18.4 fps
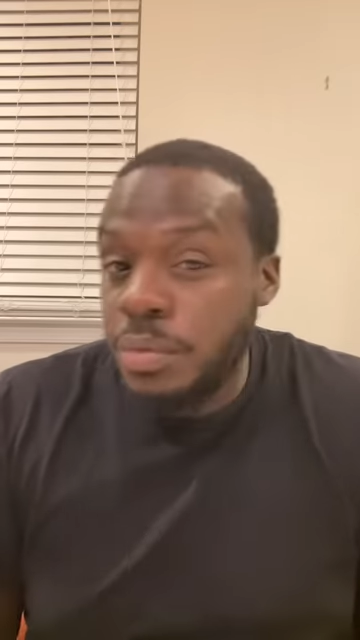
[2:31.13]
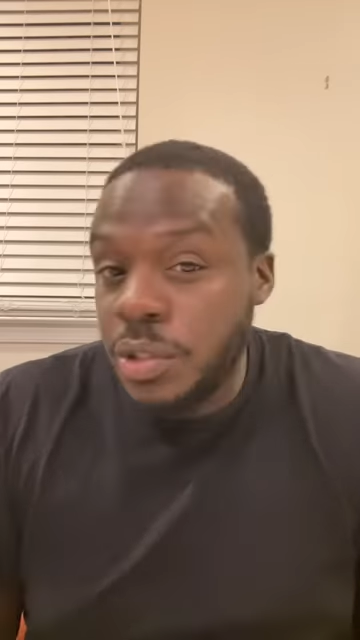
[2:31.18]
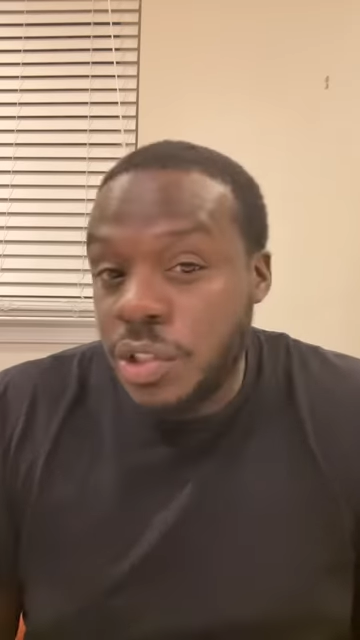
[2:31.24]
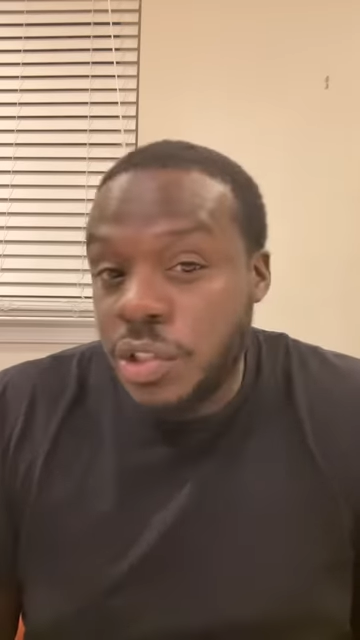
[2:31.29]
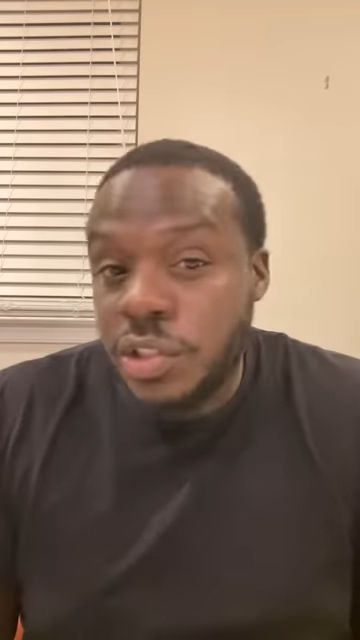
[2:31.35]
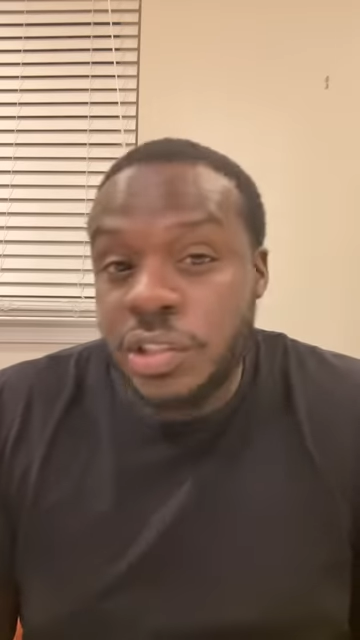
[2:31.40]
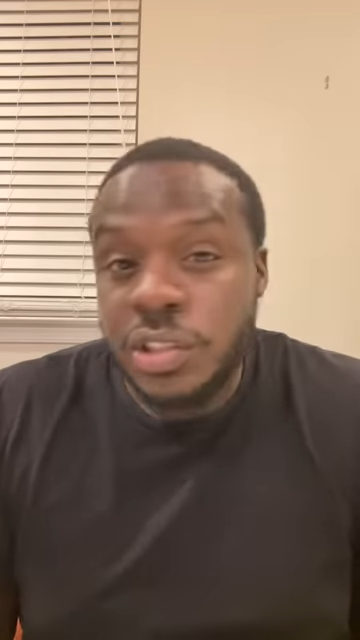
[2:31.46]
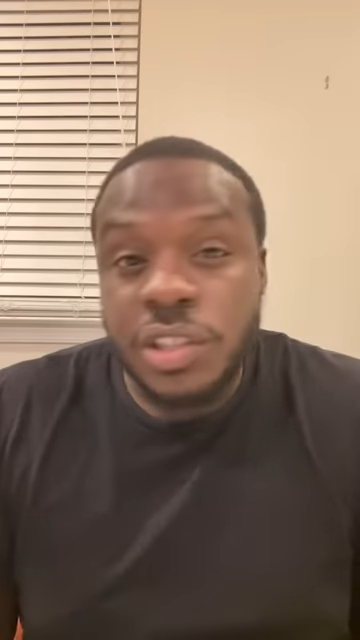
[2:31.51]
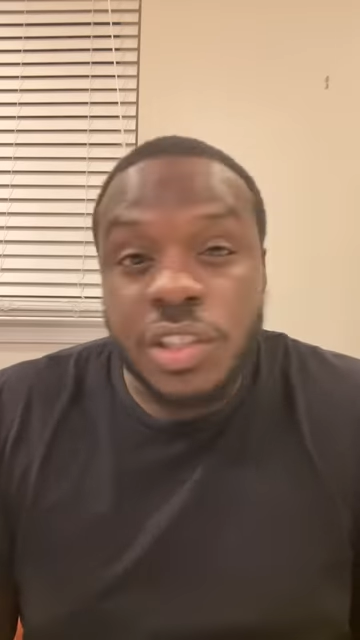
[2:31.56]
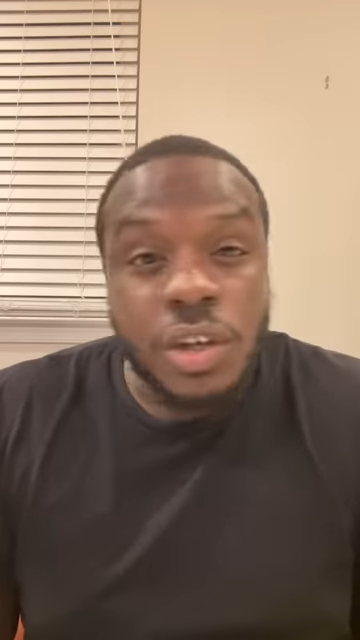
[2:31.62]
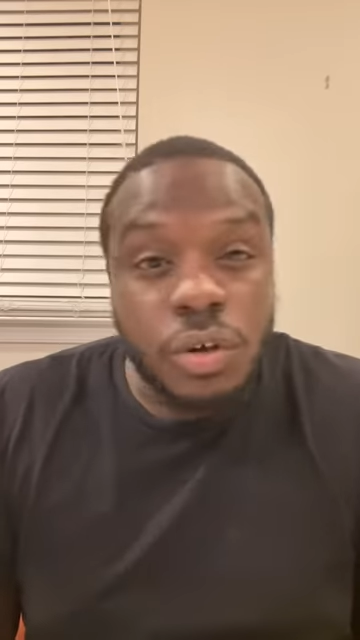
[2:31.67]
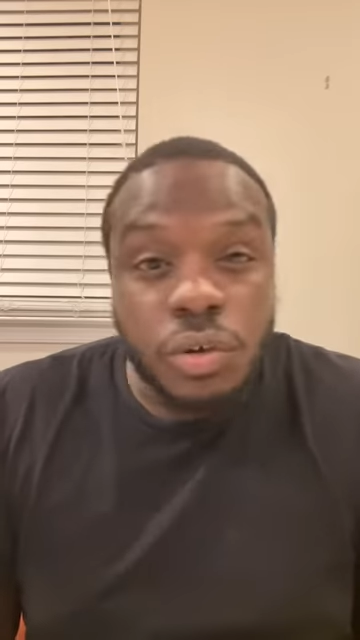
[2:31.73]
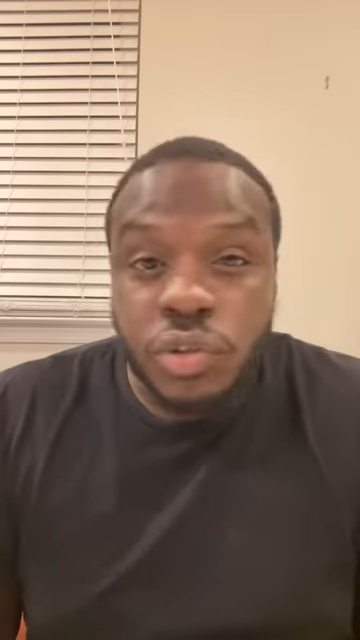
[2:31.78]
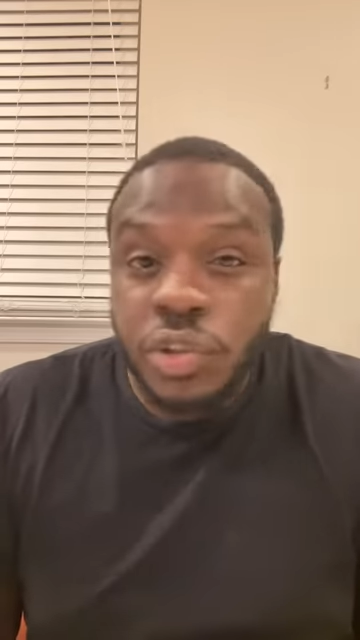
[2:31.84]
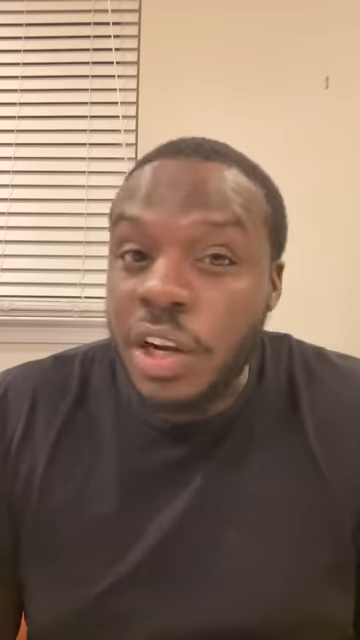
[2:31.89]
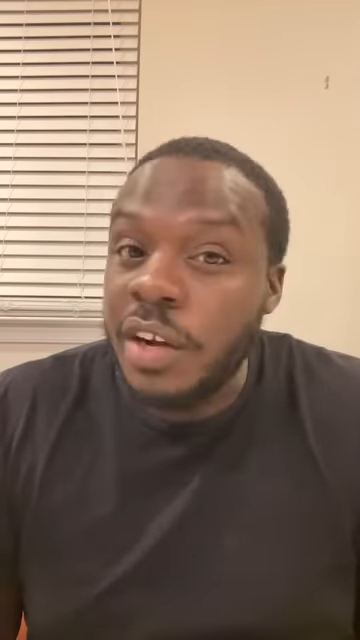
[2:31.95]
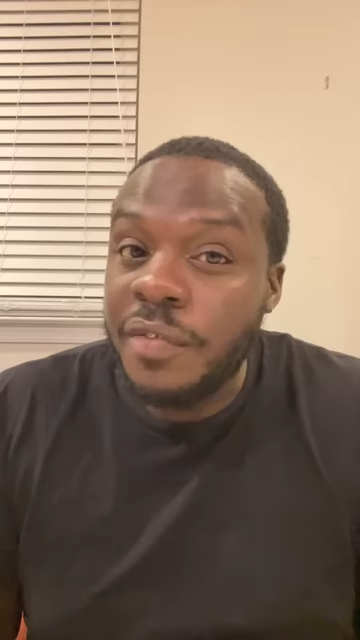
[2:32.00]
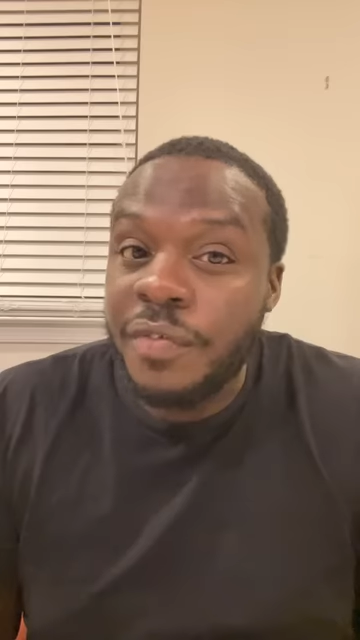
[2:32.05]
was still
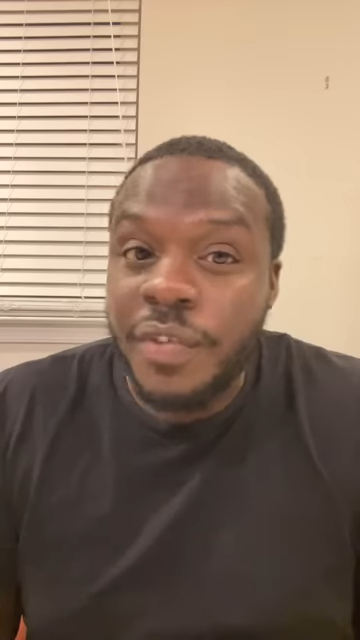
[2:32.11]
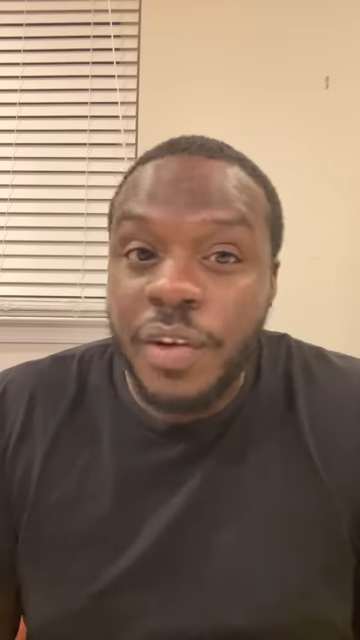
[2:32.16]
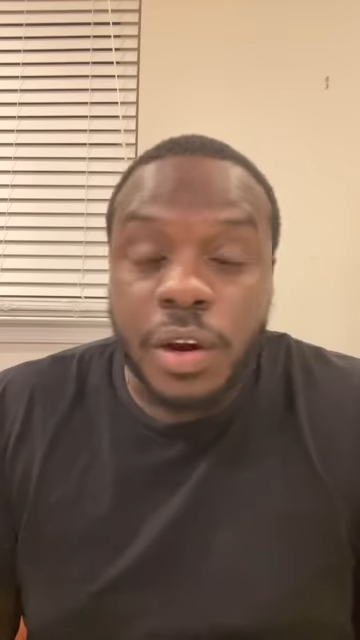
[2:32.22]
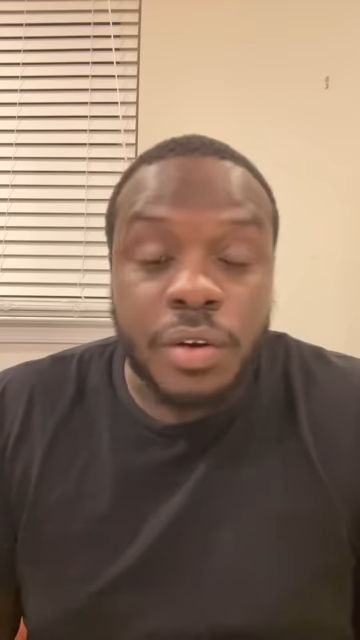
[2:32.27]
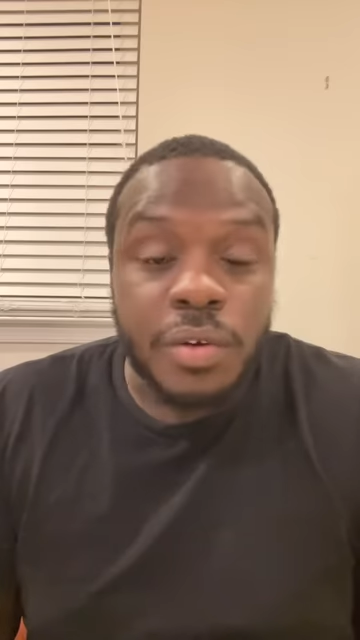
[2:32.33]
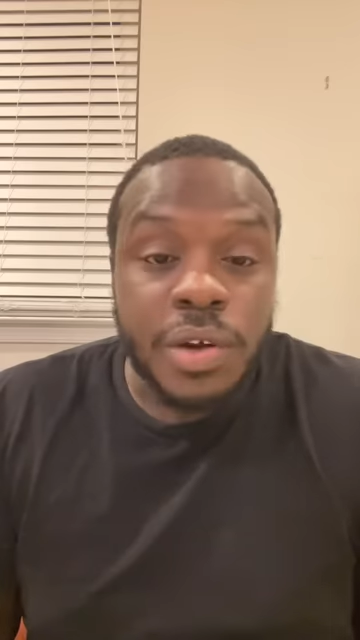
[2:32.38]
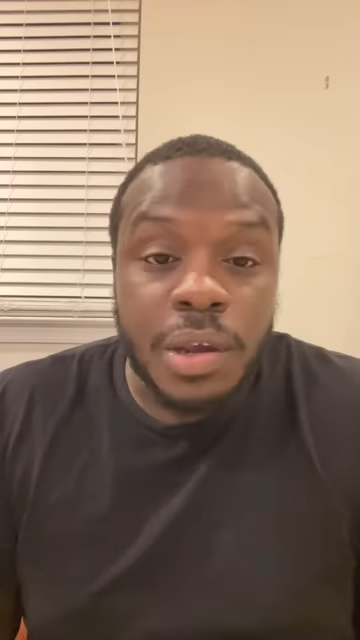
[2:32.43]
trying to figure